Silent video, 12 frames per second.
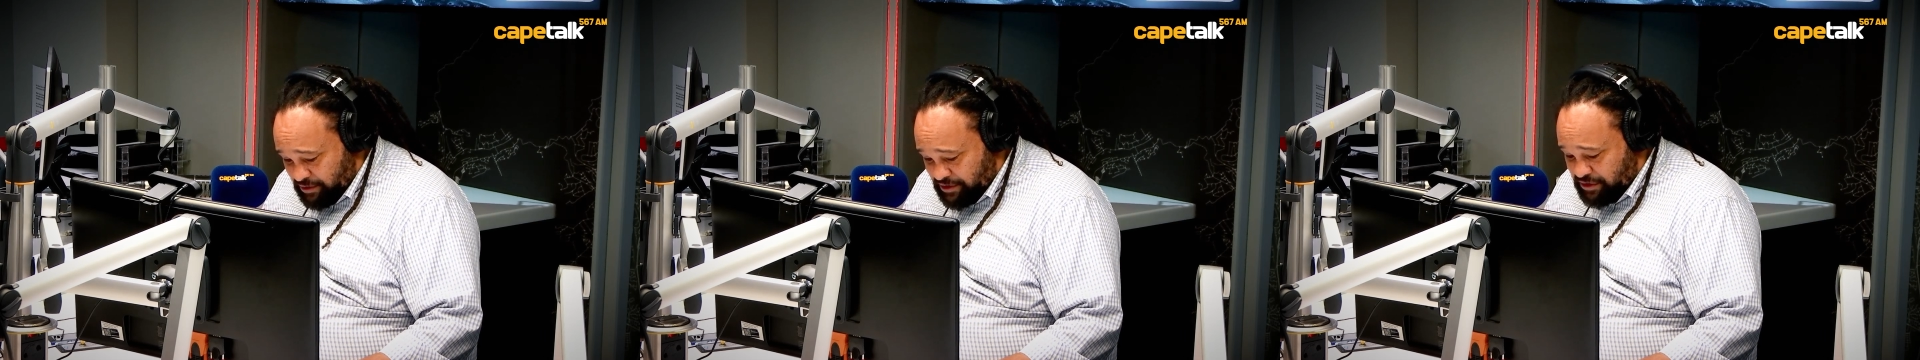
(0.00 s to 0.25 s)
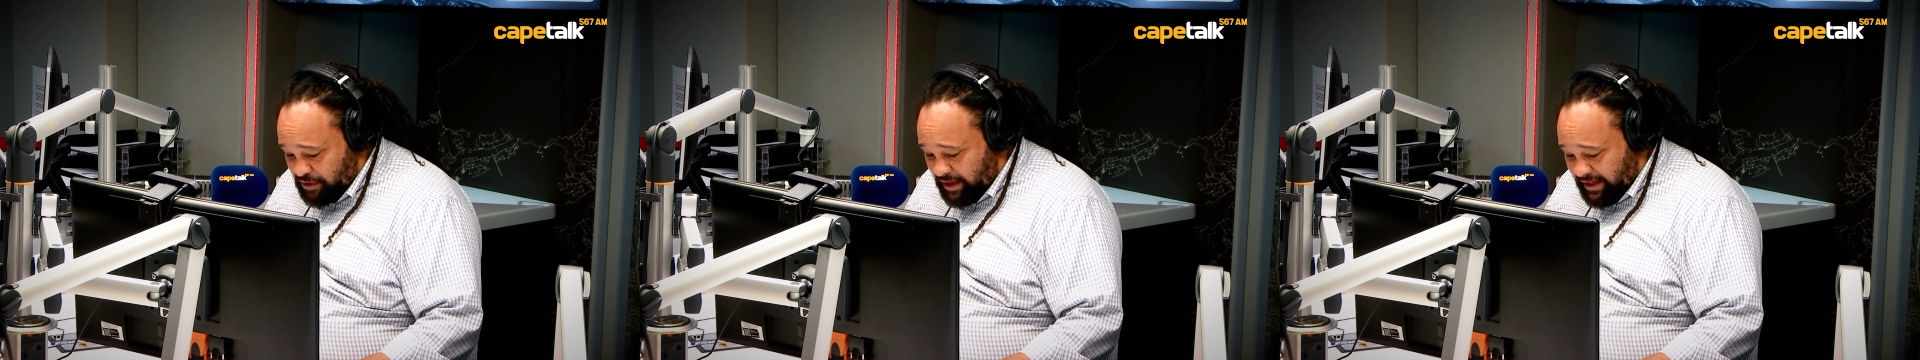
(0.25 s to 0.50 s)

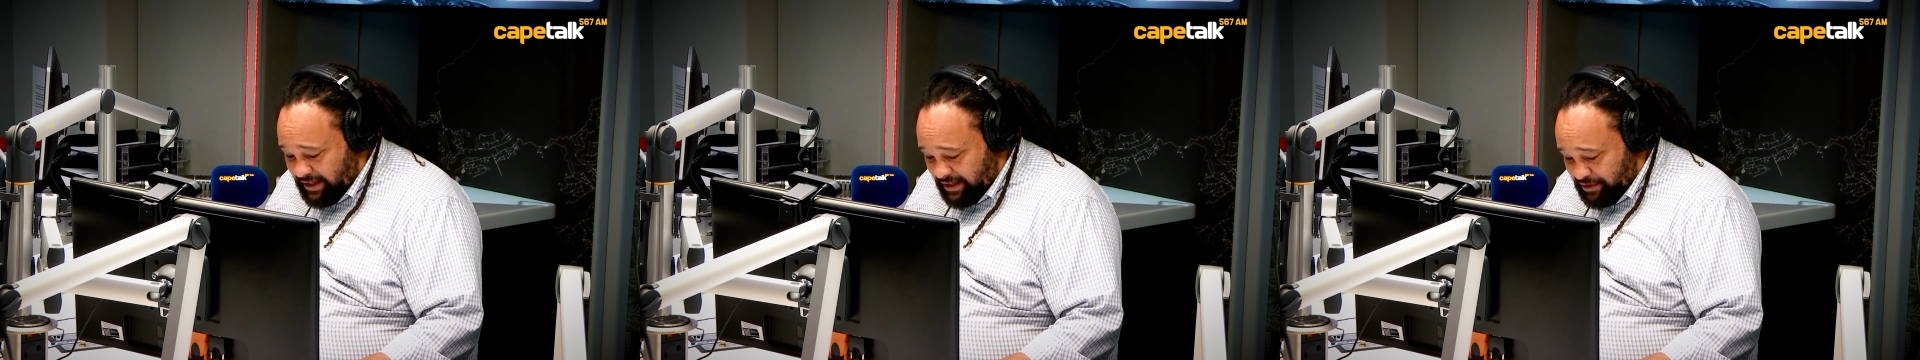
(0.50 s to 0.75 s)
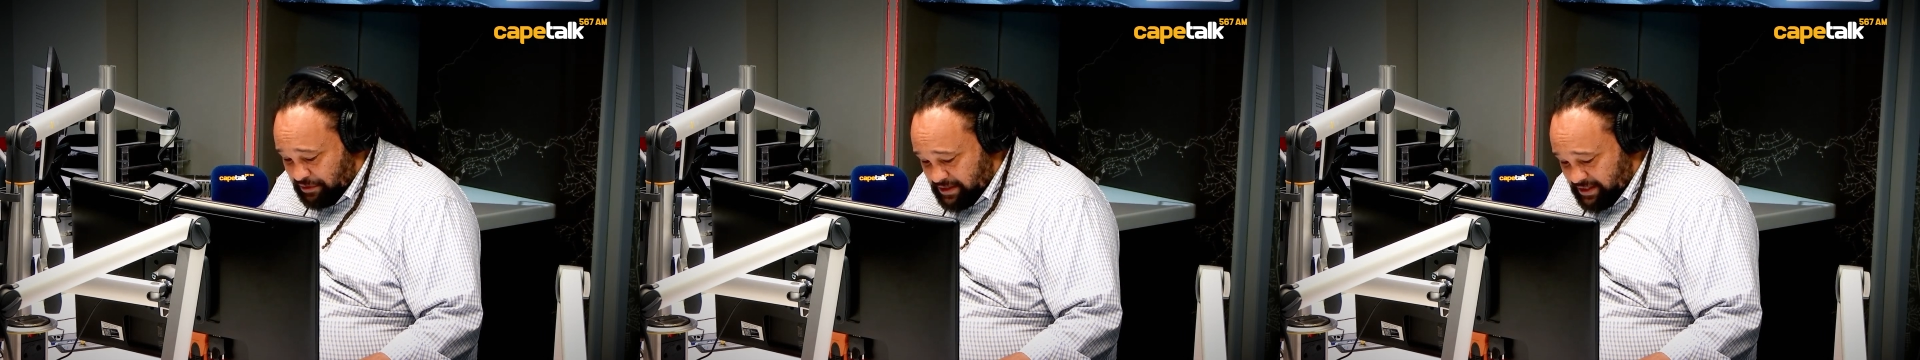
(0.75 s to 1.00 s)
Australia,
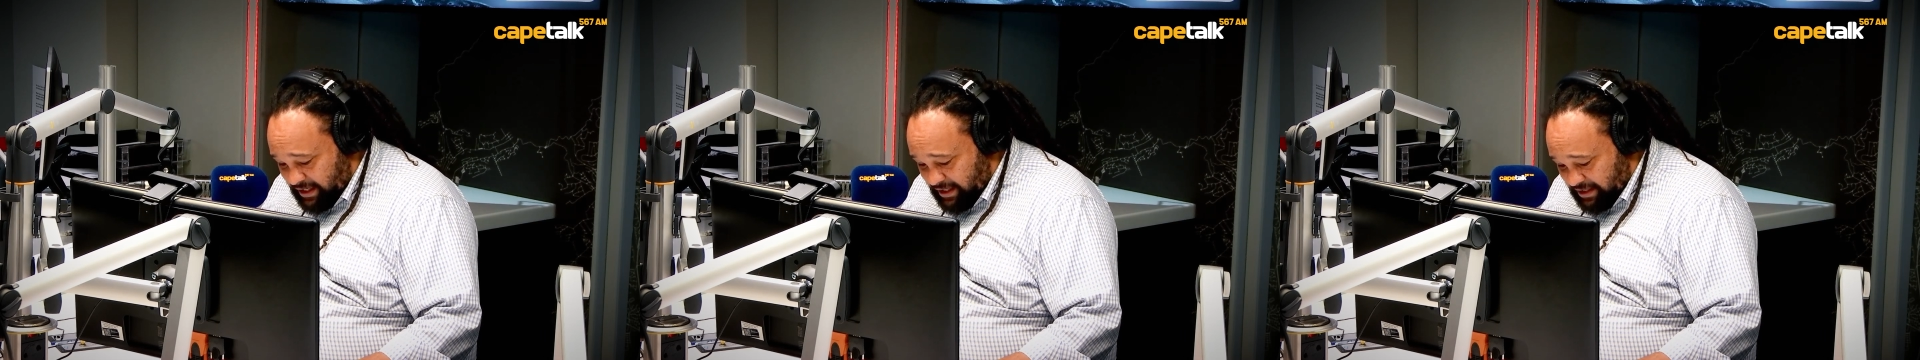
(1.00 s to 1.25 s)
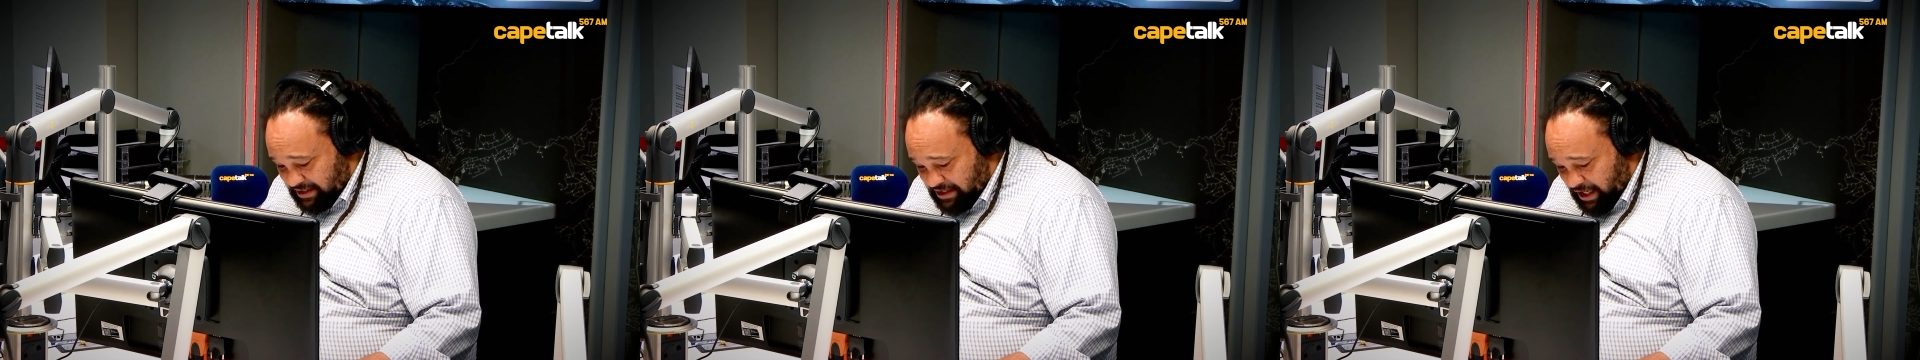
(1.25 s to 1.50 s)
New
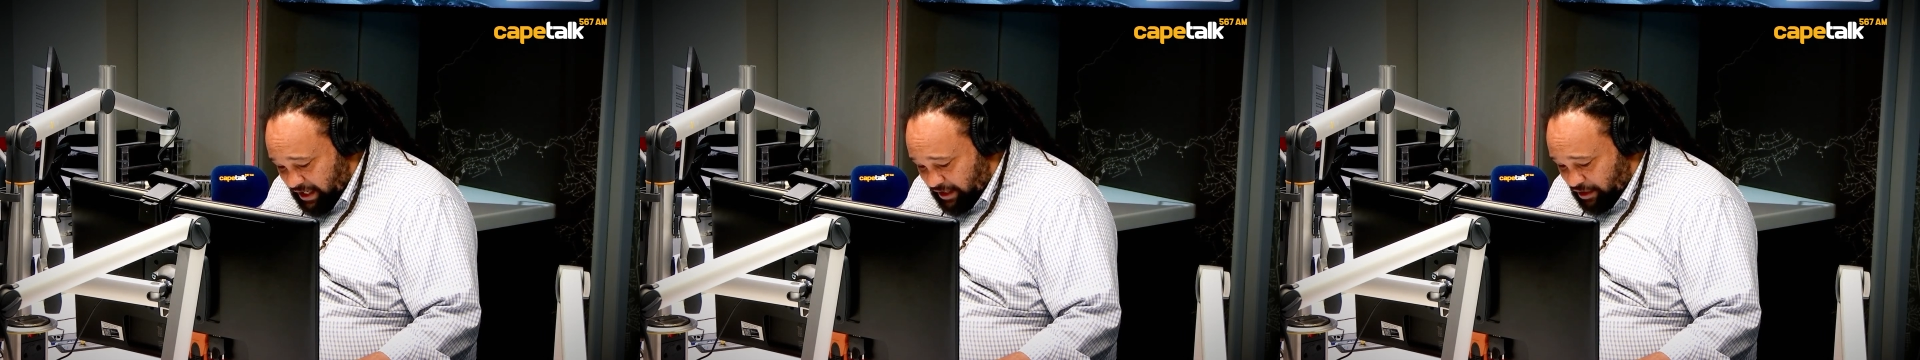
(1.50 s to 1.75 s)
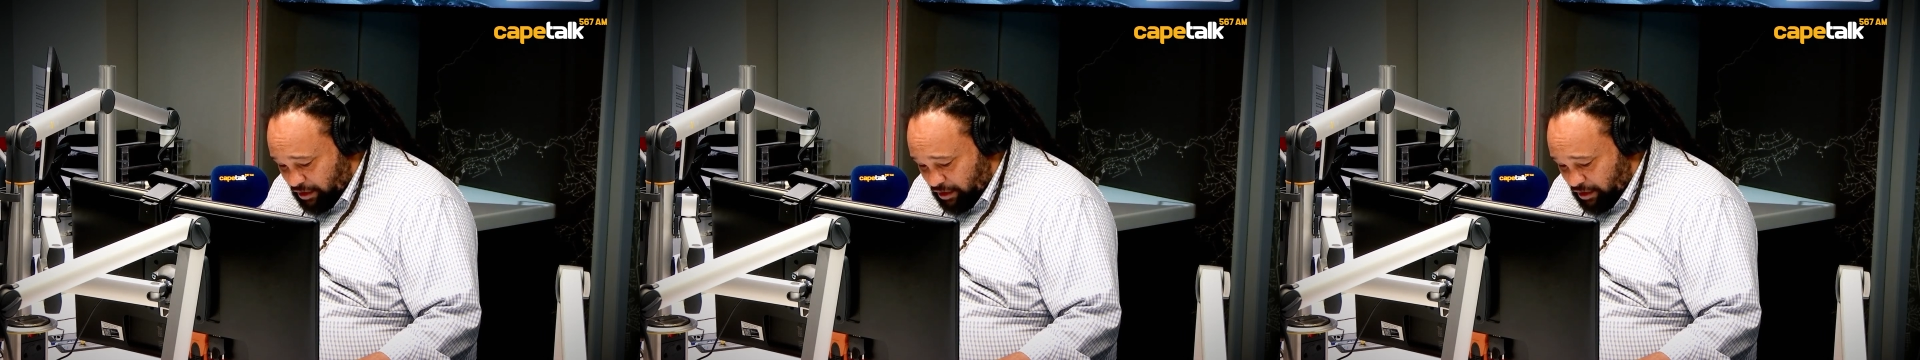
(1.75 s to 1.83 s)
Zealand, Turkey,